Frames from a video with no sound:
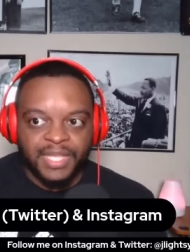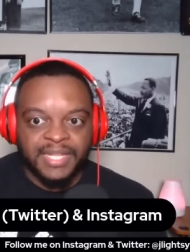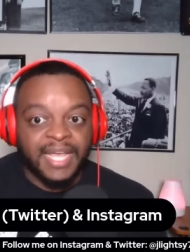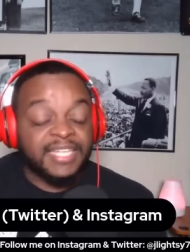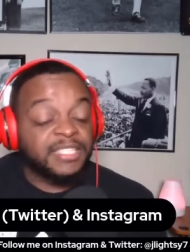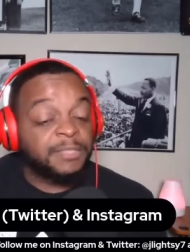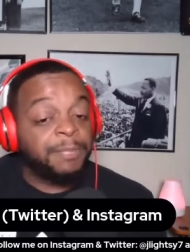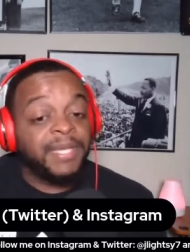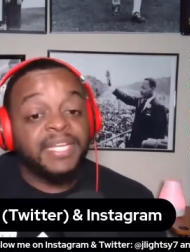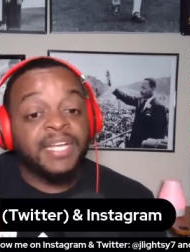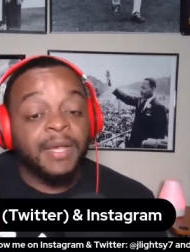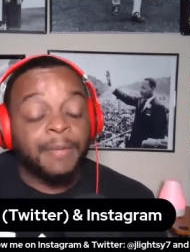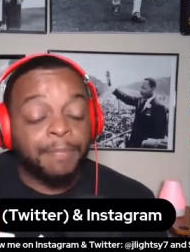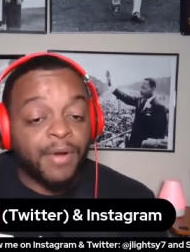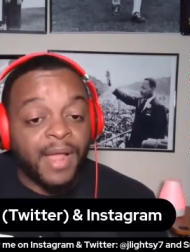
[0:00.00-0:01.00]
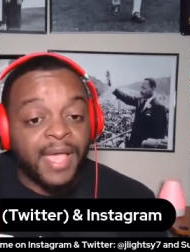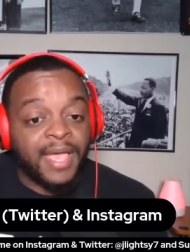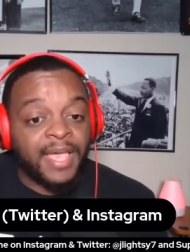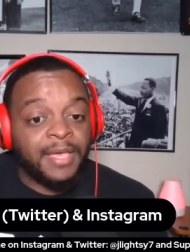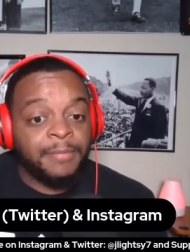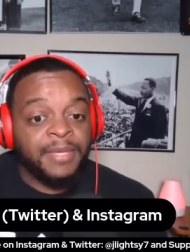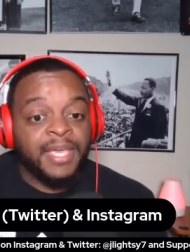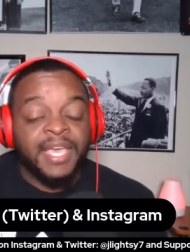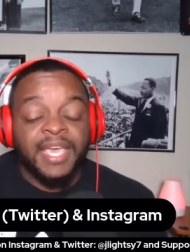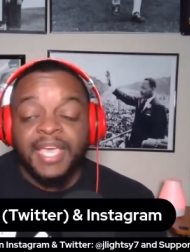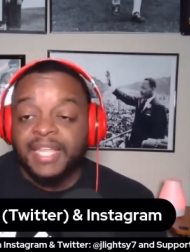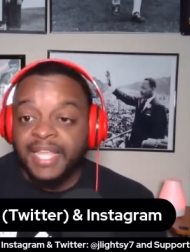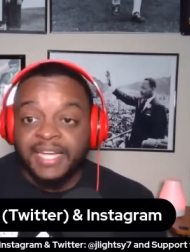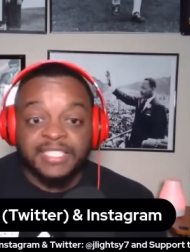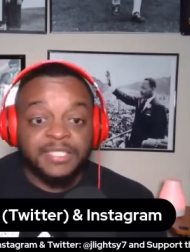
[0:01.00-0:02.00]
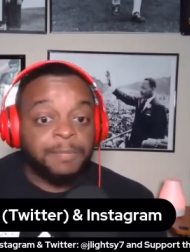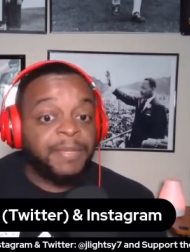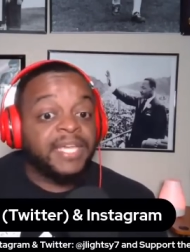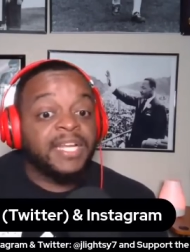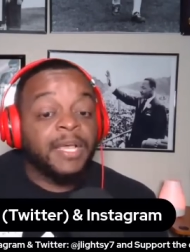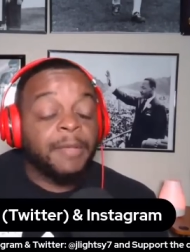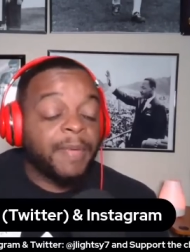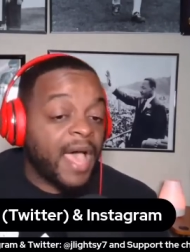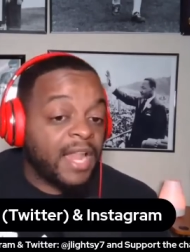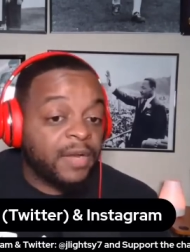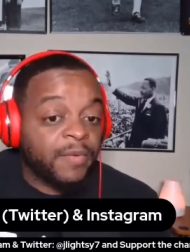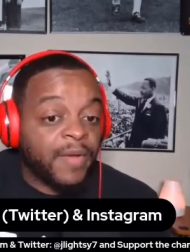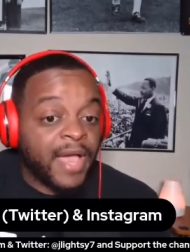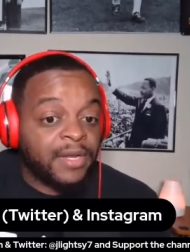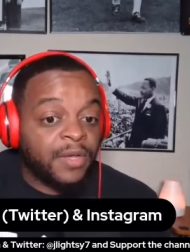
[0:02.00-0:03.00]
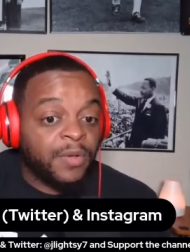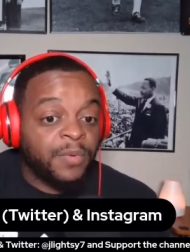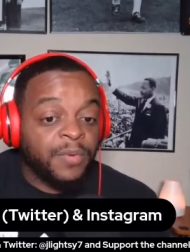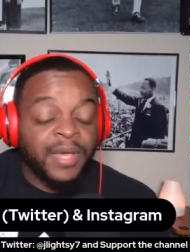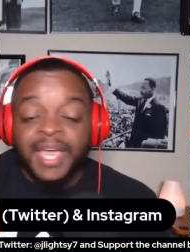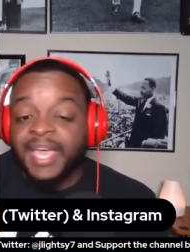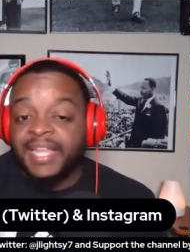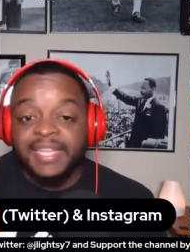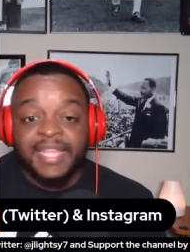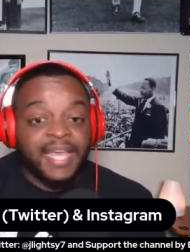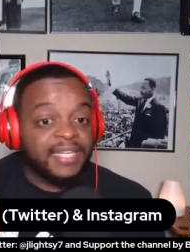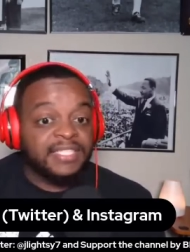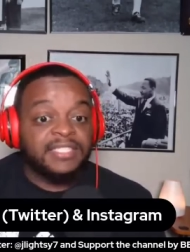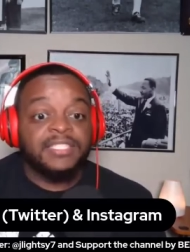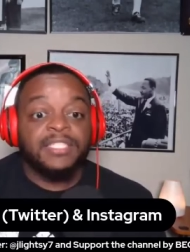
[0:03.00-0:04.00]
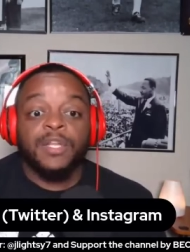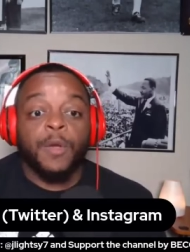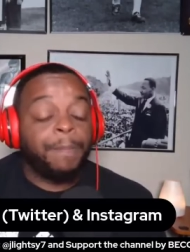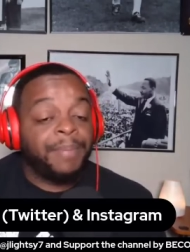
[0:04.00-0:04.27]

that is bigging up Prime and that is bigging up Colorado and that is, you know,